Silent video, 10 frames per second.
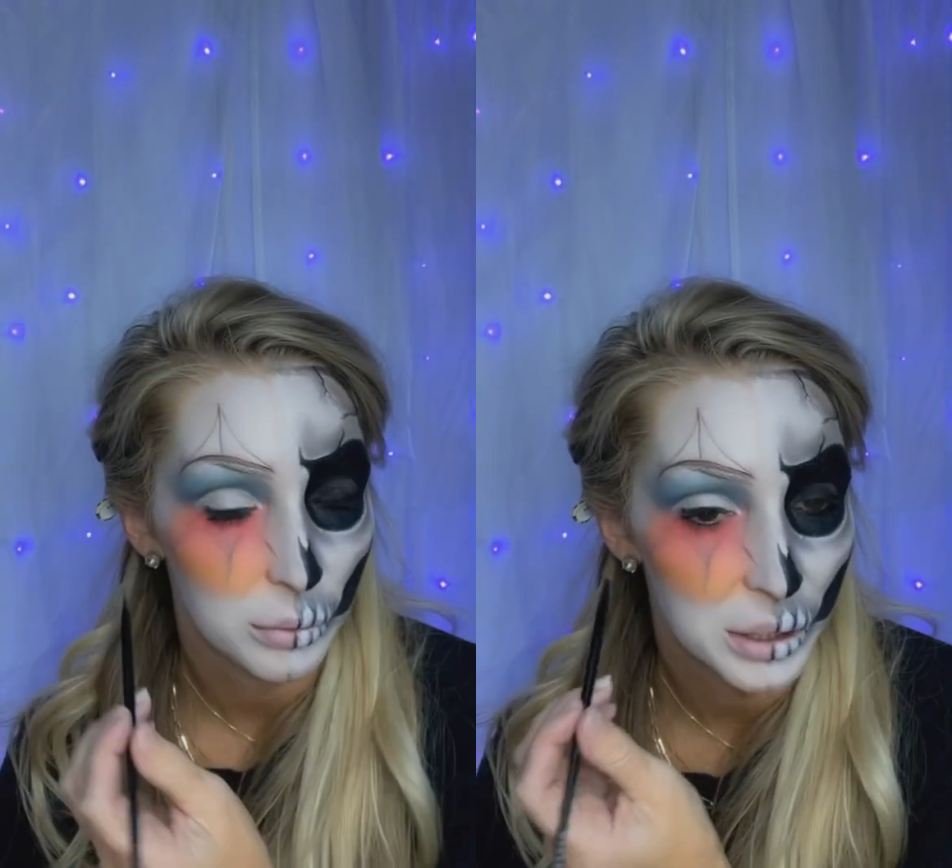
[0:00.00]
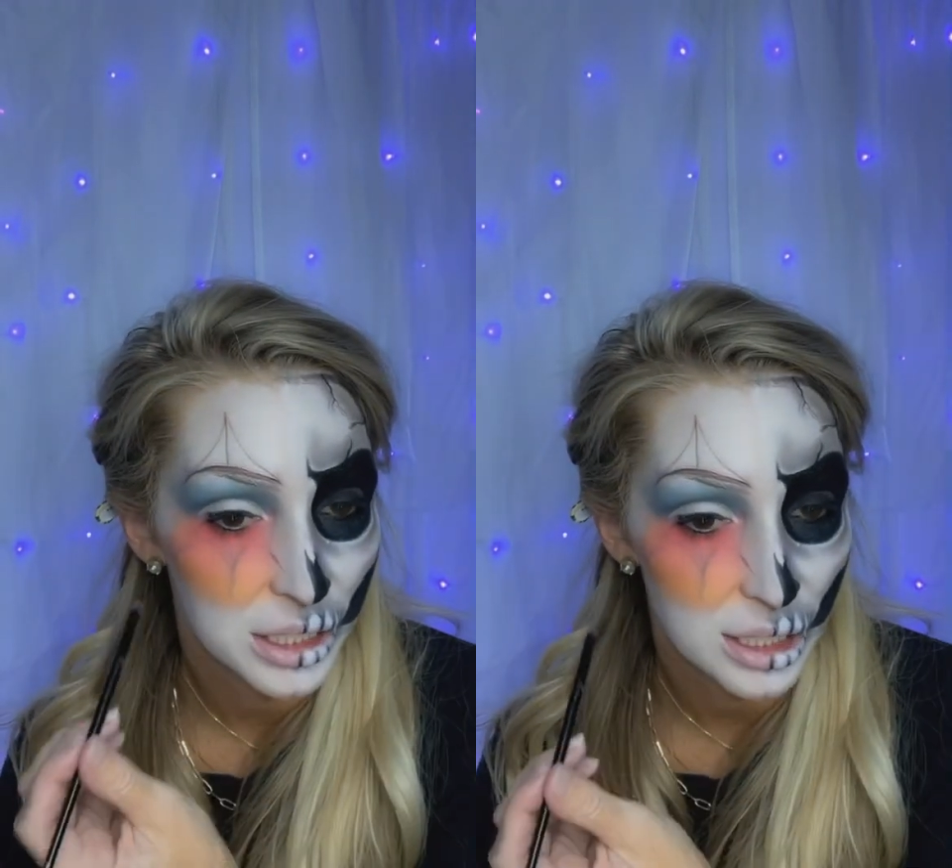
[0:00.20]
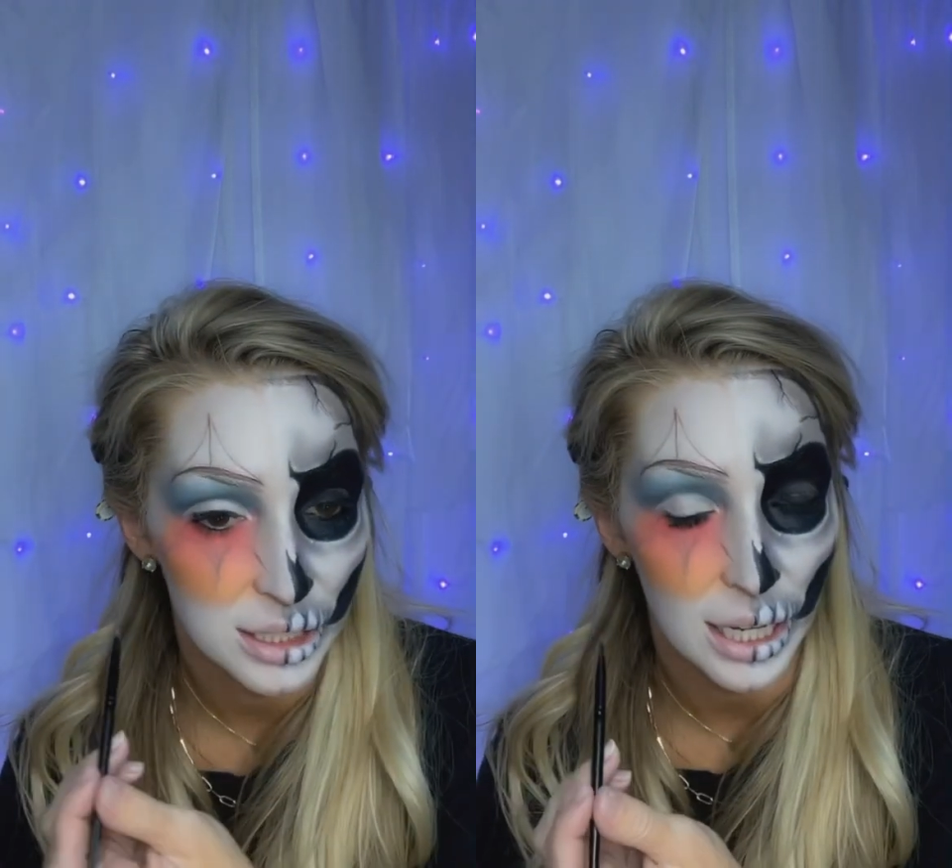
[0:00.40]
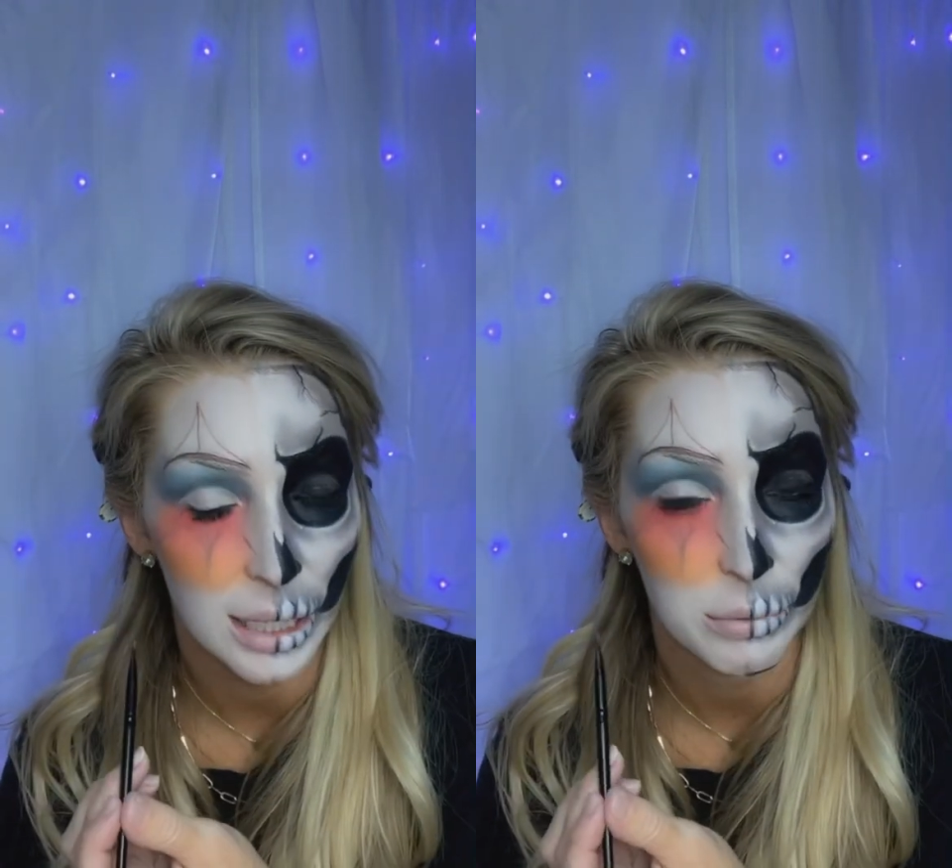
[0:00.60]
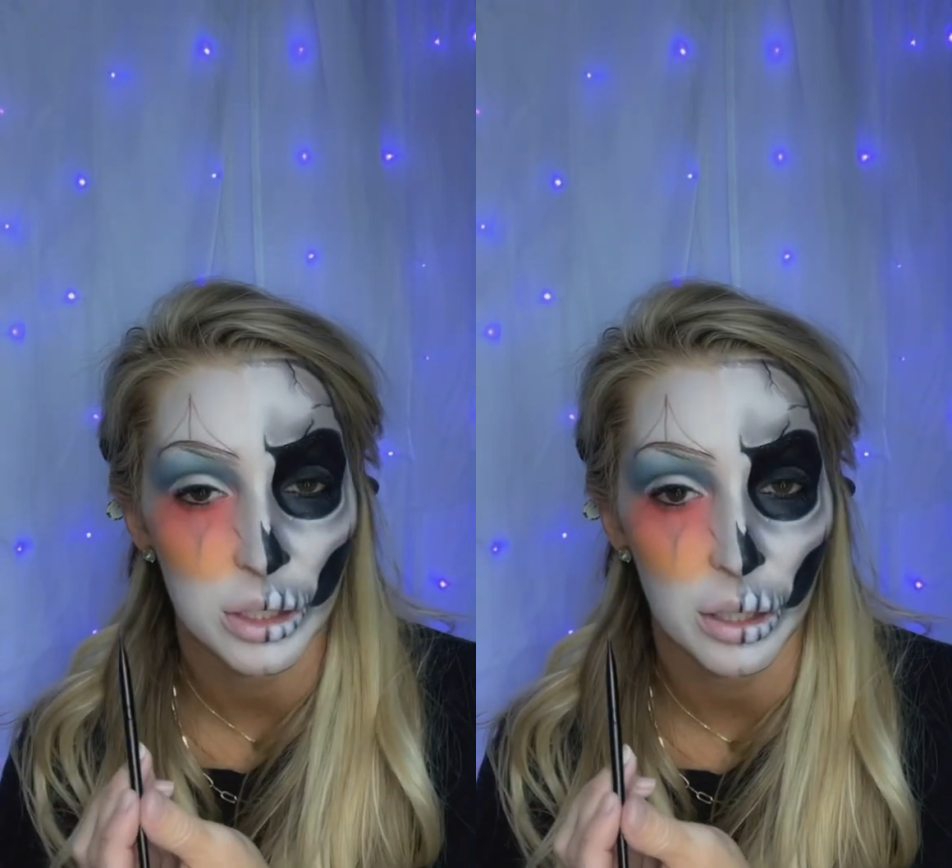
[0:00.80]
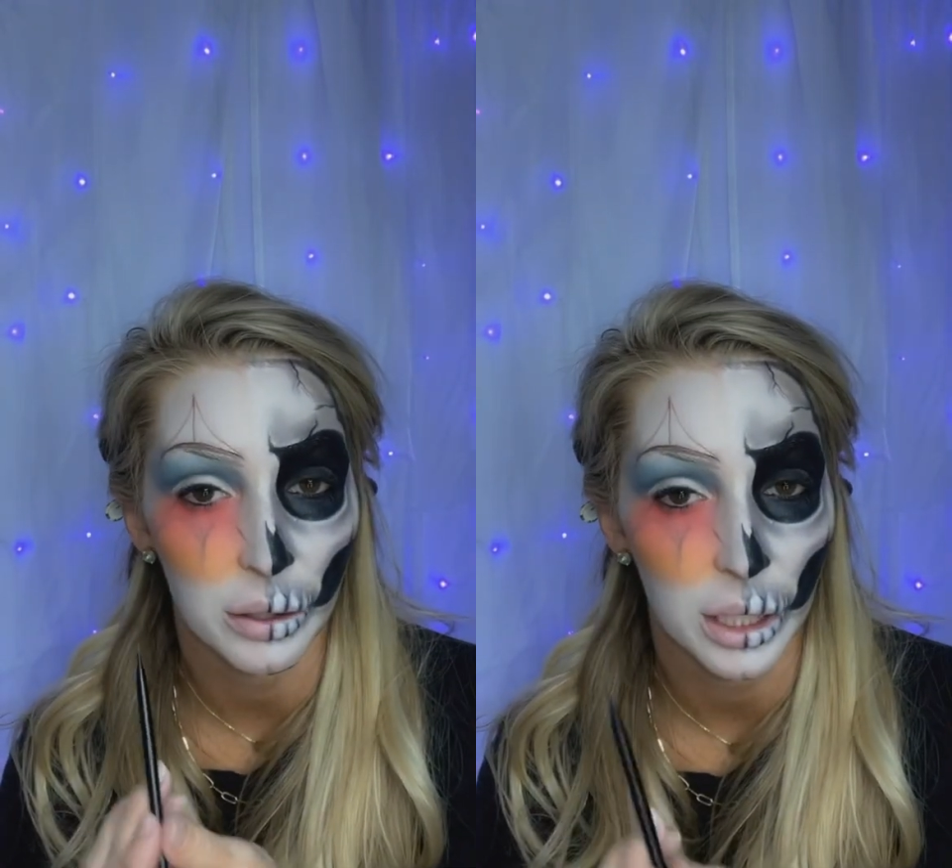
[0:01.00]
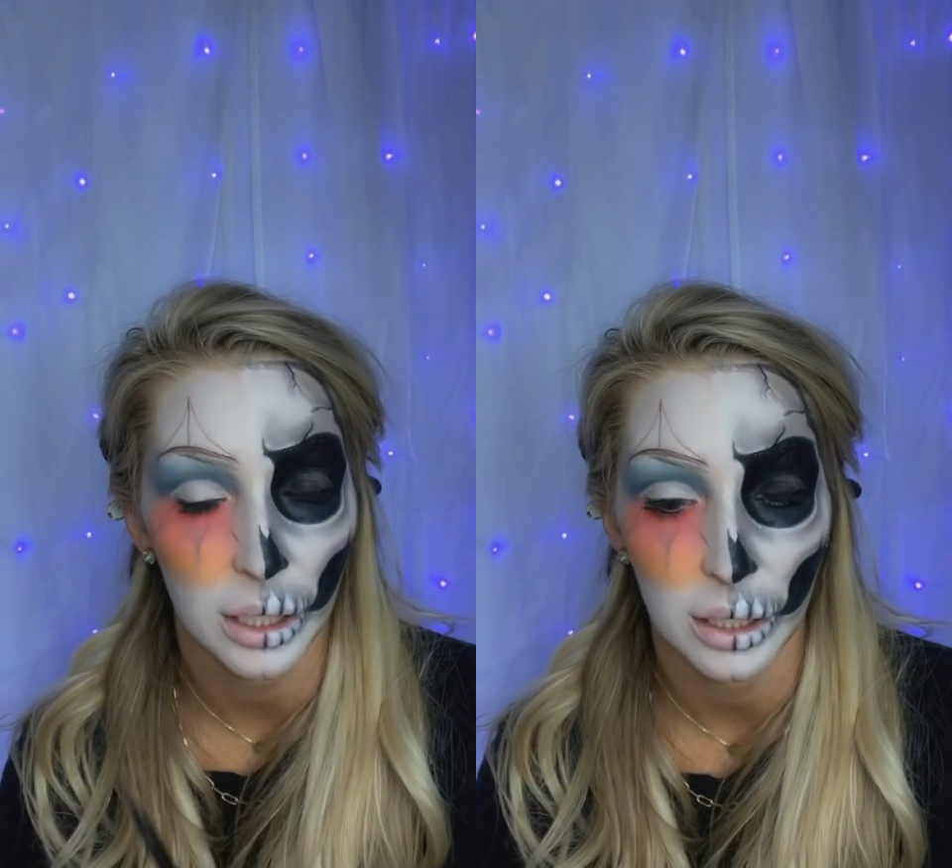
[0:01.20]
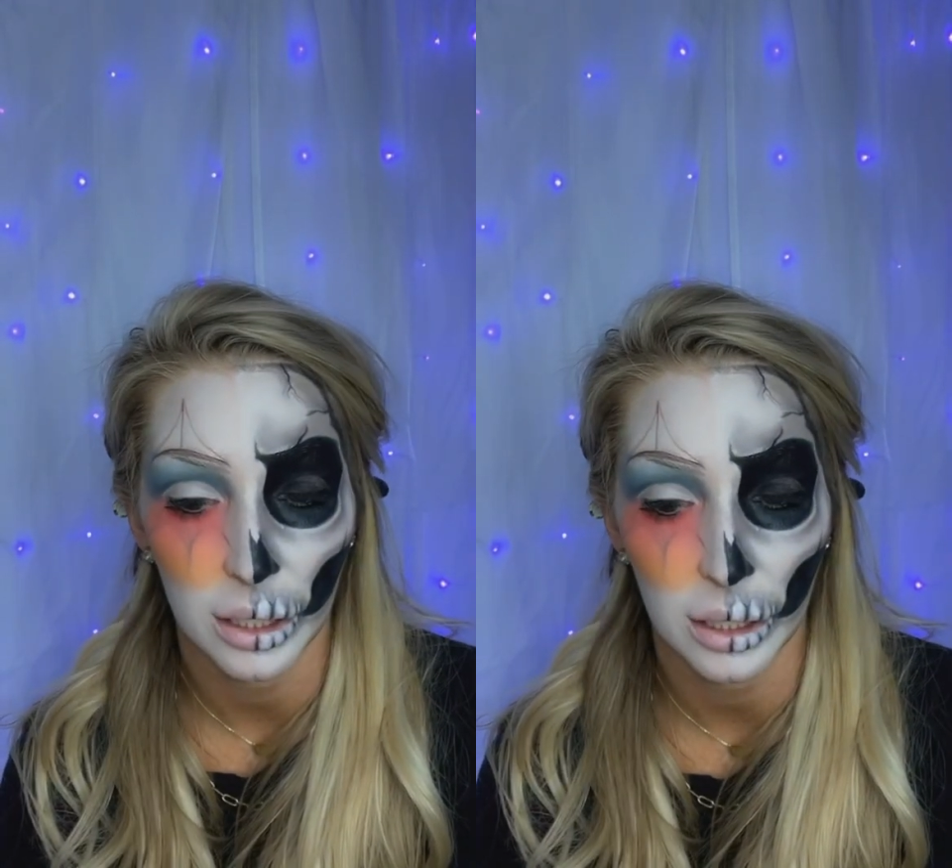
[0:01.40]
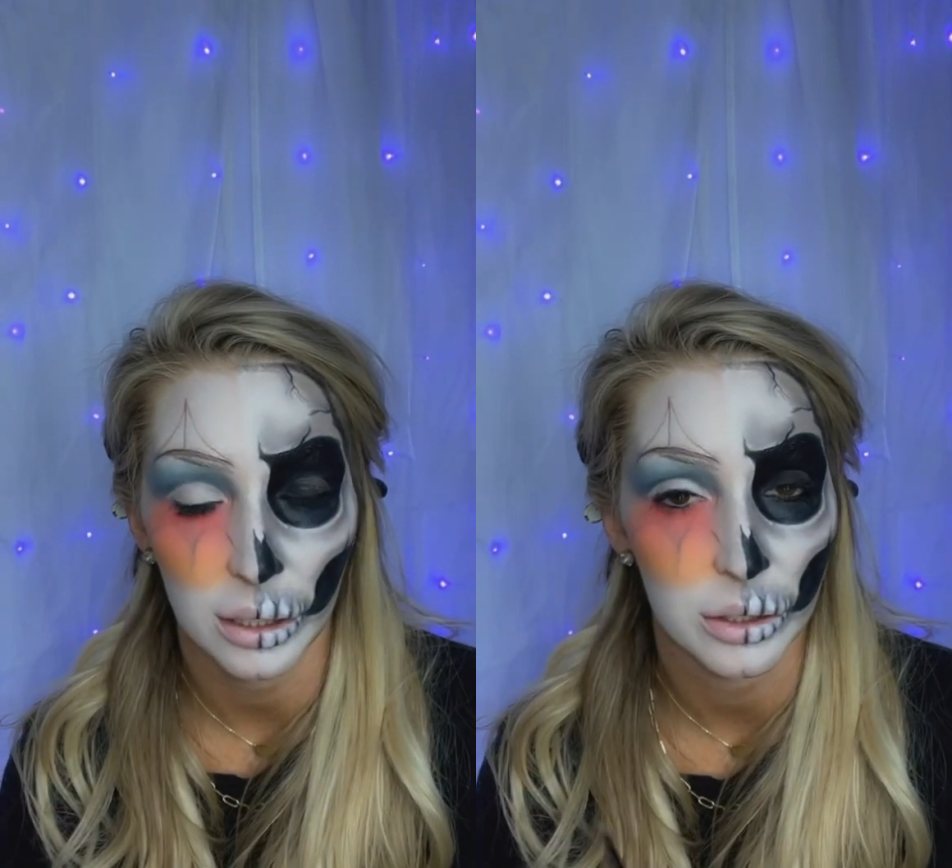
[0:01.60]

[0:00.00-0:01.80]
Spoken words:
it's the same. Just go ahead and